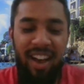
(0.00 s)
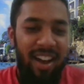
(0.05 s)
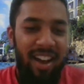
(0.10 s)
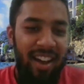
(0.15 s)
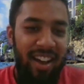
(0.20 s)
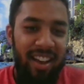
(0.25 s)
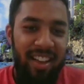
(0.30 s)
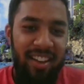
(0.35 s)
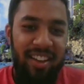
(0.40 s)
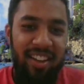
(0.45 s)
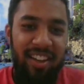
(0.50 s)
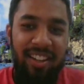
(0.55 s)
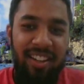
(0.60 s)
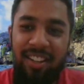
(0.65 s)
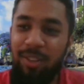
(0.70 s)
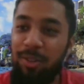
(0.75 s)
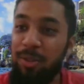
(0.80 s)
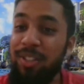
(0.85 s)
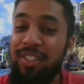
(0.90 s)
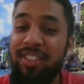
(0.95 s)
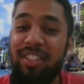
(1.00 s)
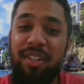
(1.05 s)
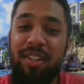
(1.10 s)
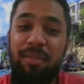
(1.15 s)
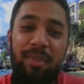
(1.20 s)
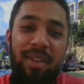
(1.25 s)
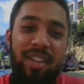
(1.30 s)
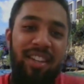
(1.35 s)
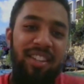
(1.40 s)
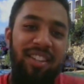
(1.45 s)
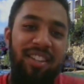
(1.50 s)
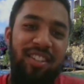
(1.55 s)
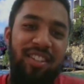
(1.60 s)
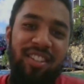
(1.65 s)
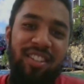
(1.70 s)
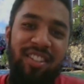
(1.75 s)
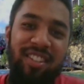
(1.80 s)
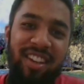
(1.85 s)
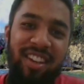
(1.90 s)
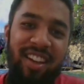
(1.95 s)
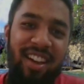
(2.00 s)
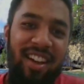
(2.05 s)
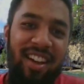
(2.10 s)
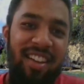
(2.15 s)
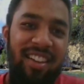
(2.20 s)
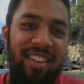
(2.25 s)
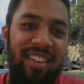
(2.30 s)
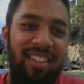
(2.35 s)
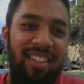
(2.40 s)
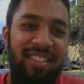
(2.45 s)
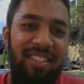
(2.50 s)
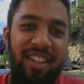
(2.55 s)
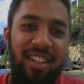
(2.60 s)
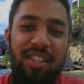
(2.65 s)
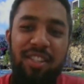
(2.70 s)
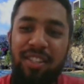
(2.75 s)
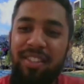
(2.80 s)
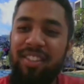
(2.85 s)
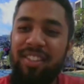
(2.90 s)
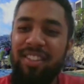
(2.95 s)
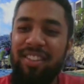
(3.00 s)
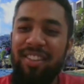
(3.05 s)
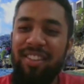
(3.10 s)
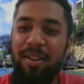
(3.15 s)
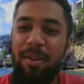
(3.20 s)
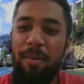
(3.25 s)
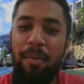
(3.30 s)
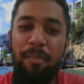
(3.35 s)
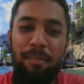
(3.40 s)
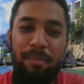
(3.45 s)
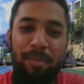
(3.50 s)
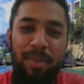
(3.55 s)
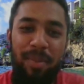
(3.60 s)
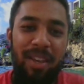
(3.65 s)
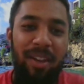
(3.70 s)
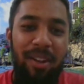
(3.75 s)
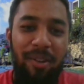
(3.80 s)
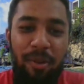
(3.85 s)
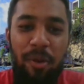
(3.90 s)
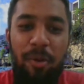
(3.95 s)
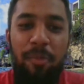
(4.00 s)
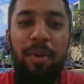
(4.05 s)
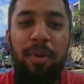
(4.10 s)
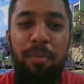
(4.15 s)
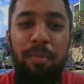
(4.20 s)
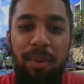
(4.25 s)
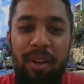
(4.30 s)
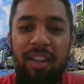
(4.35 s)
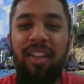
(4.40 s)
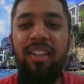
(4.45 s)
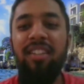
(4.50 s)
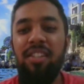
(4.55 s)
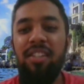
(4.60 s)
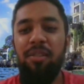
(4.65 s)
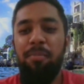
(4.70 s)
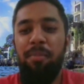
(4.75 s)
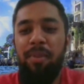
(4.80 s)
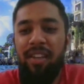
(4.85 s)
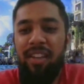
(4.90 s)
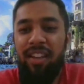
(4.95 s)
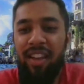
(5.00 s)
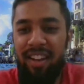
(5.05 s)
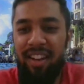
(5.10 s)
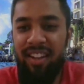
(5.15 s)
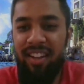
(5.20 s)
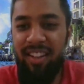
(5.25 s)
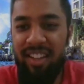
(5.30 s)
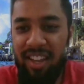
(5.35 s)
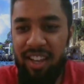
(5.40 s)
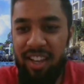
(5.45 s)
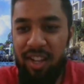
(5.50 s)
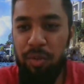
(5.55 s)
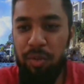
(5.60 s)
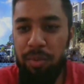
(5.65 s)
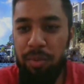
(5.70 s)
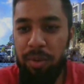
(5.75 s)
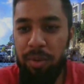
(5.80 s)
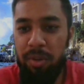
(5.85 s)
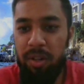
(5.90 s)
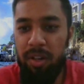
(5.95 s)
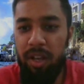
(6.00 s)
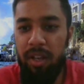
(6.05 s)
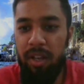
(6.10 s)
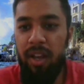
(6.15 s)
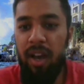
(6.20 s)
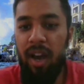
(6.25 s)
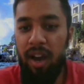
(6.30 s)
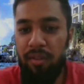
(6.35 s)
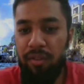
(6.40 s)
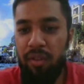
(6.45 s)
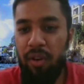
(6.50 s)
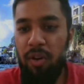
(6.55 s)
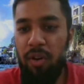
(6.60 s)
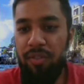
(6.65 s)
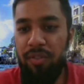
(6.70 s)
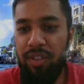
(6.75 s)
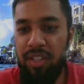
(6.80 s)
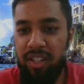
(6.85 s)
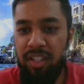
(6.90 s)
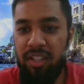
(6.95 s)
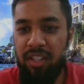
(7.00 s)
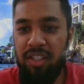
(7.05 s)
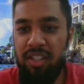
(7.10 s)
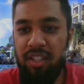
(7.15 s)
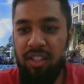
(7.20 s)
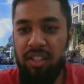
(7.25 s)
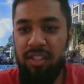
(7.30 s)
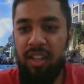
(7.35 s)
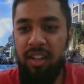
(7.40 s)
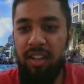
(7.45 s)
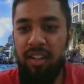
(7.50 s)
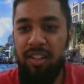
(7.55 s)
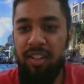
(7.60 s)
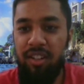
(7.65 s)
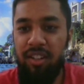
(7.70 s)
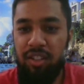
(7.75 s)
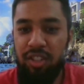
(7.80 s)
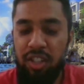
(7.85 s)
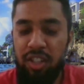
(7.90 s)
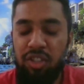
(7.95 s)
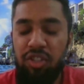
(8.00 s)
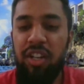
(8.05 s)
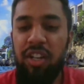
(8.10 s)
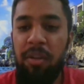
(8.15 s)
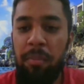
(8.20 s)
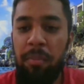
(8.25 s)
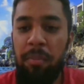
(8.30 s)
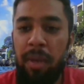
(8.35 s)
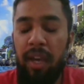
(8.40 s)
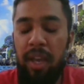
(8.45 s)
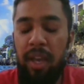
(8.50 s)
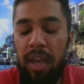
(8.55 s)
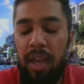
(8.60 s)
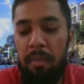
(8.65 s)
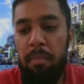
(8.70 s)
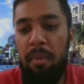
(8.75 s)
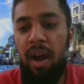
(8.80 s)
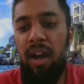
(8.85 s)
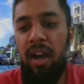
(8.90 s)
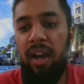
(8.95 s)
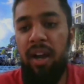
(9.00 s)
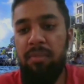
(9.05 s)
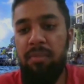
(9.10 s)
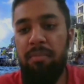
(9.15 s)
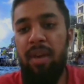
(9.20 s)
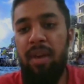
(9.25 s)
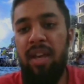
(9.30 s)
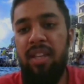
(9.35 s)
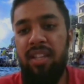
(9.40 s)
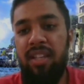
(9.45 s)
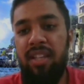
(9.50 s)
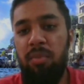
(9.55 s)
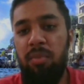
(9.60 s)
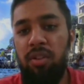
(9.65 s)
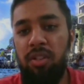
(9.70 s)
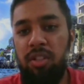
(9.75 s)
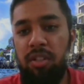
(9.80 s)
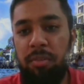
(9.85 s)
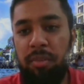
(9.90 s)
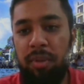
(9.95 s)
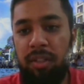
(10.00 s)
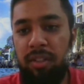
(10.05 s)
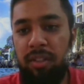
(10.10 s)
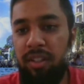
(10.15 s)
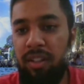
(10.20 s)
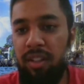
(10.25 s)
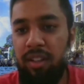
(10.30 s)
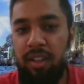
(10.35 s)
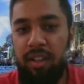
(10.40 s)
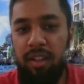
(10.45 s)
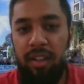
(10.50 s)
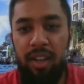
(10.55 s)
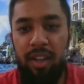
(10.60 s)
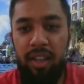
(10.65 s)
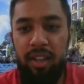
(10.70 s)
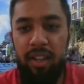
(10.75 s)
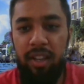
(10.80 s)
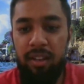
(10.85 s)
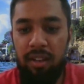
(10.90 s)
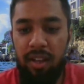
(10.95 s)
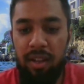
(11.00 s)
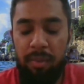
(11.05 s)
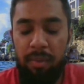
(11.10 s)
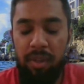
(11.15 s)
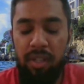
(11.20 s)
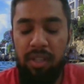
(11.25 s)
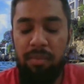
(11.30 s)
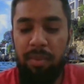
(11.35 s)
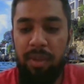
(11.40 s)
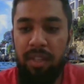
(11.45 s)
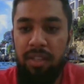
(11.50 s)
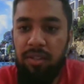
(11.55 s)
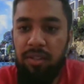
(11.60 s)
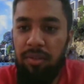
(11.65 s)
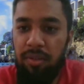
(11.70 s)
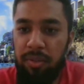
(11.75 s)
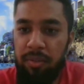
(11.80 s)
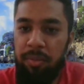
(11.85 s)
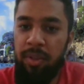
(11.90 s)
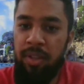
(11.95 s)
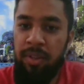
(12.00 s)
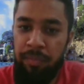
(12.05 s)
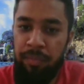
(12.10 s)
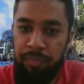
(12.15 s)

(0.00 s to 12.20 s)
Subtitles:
And I like going to the beach and just being around people. I like to speak and engage with people and have conversations and just try to make an impact as best as possible in my space around me.